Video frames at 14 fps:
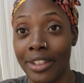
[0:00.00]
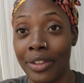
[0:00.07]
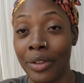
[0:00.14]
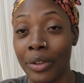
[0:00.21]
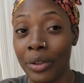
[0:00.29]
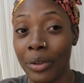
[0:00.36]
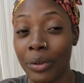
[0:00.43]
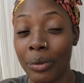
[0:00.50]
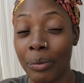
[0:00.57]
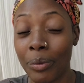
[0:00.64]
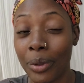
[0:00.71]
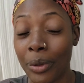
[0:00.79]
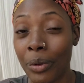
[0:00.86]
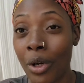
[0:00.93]
You know,
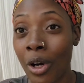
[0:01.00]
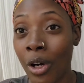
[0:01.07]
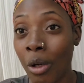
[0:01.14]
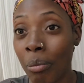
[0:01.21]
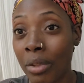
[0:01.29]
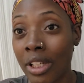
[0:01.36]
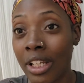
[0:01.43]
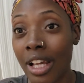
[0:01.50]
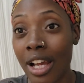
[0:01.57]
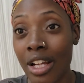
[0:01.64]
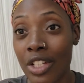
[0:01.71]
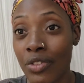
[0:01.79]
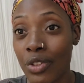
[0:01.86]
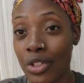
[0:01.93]
when you call me,
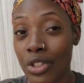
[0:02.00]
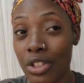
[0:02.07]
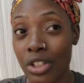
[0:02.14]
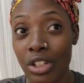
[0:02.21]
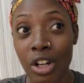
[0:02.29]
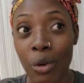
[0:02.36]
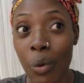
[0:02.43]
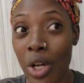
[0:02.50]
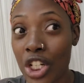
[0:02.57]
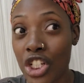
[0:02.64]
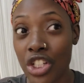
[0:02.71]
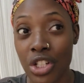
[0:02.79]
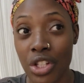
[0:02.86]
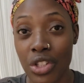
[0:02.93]
ask for
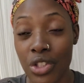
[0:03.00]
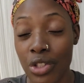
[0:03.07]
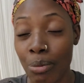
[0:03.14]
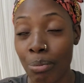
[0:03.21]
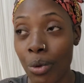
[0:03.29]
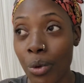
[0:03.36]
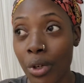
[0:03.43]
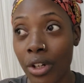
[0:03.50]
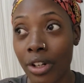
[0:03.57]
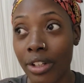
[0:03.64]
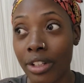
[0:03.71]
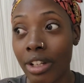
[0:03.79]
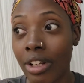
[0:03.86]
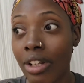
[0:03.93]
questions,
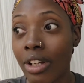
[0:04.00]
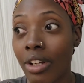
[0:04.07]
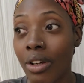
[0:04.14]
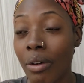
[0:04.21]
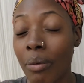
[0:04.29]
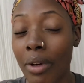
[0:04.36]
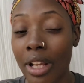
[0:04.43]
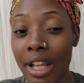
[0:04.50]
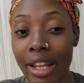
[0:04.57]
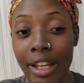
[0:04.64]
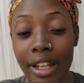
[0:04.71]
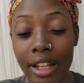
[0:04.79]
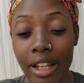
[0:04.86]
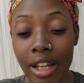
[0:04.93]
support, when
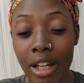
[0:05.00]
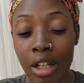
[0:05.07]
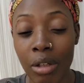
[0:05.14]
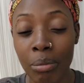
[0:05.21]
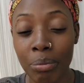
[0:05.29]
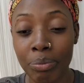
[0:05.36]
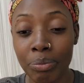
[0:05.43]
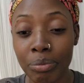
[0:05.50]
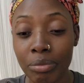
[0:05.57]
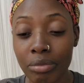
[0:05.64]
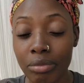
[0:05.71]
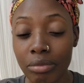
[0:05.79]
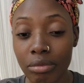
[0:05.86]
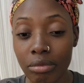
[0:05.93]
I um,
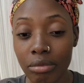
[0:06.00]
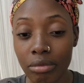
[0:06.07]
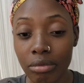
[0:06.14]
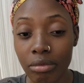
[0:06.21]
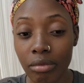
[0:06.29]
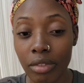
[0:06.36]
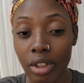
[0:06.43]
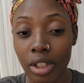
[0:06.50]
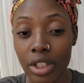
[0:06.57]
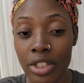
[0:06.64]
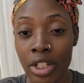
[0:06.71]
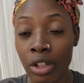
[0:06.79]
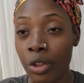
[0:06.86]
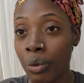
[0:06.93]

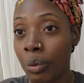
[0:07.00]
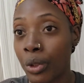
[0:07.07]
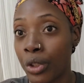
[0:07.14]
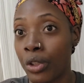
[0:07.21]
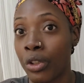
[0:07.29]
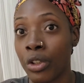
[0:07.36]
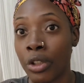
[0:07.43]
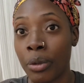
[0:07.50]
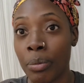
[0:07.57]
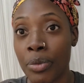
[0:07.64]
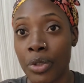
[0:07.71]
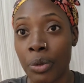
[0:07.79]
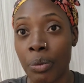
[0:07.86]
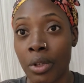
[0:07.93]
tell you what
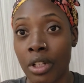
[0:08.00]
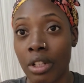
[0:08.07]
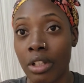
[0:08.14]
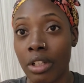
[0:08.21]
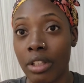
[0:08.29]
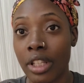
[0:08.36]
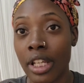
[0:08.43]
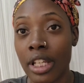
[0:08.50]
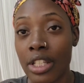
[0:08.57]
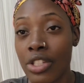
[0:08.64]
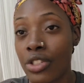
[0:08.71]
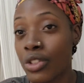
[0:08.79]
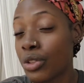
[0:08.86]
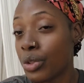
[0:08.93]
herbs or what
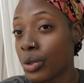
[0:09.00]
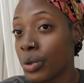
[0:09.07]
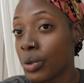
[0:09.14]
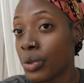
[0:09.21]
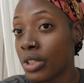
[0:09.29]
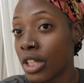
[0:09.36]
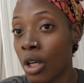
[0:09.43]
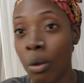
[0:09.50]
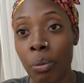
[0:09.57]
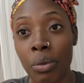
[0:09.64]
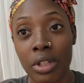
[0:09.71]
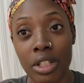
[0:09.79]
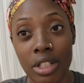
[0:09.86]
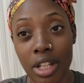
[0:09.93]
things to do to
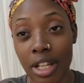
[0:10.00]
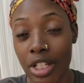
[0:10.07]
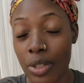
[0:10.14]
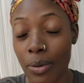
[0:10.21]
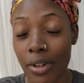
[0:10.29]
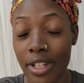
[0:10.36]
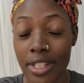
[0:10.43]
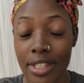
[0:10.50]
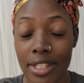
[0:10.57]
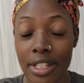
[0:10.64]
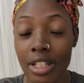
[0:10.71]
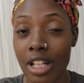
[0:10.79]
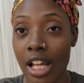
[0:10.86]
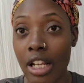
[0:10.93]
help with X, Y, and
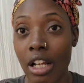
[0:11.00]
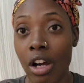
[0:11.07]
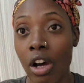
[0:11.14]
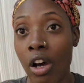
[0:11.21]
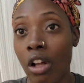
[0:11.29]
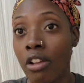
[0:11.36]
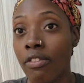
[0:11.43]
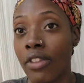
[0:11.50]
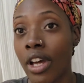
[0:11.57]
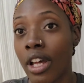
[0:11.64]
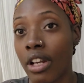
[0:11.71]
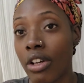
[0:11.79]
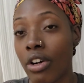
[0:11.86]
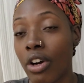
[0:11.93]
Z, like all of
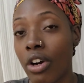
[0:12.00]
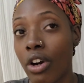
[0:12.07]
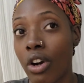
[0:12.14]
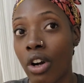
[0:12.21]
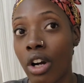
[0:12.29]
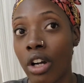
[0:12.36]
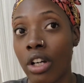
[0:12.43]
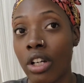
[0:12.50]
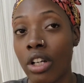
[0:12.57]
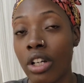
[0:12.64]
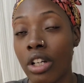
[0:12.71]
that are